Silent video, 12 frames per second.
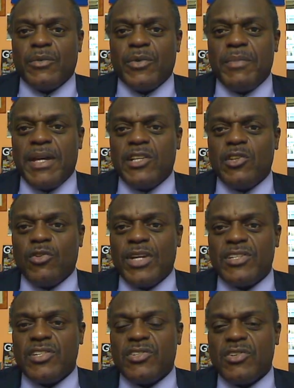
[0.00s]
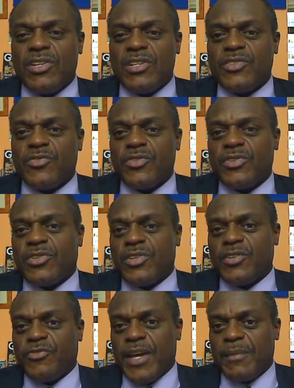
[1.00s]
We made a donation to
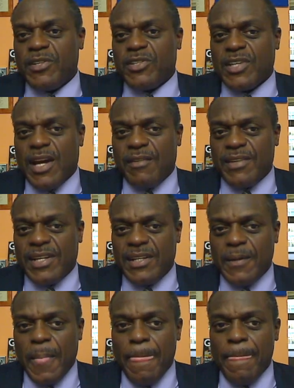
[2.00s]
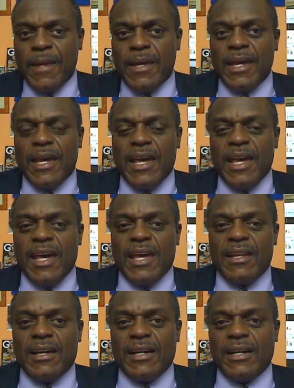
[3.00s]
the family's charity.
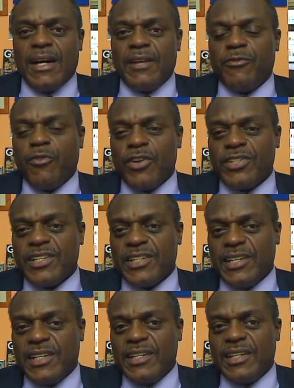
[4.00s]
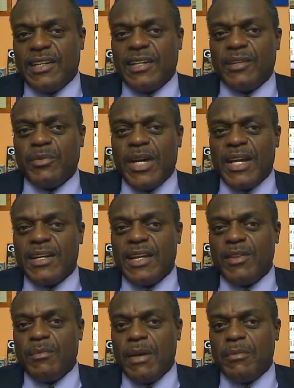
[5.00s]
And unfortunately, we had
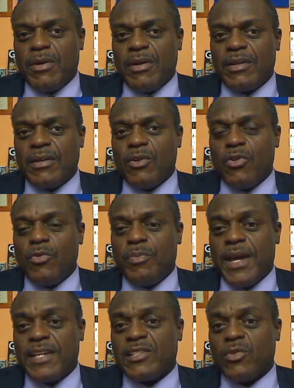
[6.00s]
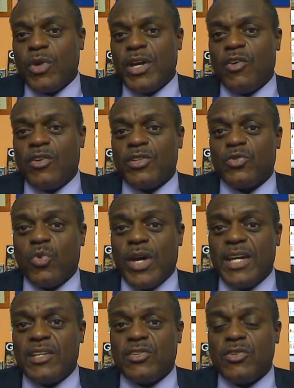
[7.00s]
another member who passed away on his
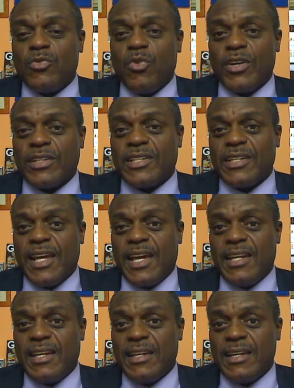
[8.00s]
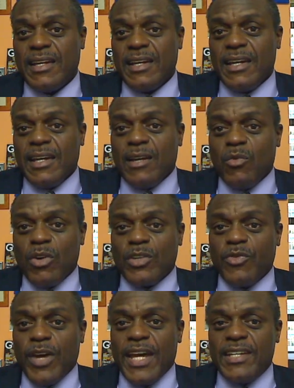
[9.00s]
way to work today.
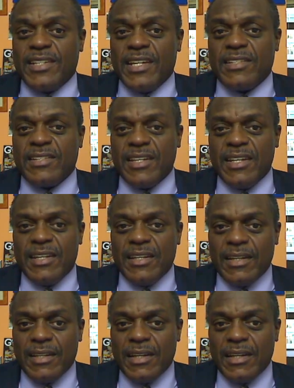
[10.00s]
Works for HHC.